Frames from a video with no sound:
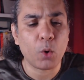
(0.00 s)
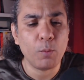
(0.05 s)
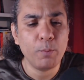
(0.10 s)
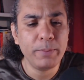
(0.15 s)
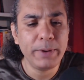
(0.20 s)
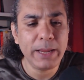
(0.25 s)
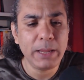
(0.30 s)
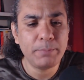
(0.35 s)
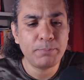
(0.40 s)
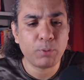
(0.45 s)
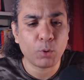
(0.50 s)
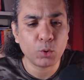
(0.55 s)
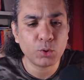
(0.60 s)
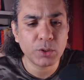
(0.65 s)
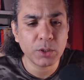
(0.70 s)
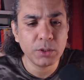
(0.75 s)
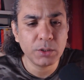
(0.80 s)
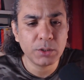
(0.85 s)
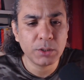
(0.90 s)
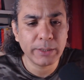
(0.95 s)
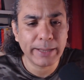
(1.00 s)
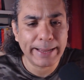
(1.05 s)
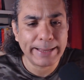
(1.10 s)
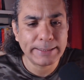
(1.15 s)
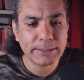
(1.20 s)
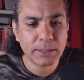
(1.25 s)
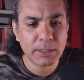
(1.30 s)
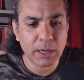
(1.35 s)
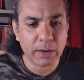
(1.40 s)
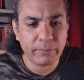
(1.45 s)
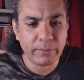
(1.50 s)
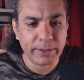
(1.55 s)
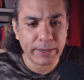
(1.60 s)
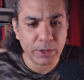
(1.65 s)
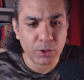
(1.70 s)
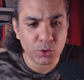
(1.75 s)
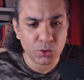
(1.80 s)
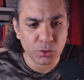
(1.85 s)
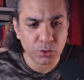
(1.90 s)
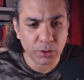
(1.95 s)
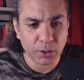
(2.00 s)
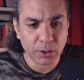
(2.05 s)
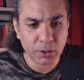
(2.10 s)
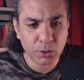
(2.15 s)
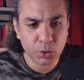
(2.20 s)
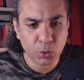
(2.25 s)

omnipotent is gravitation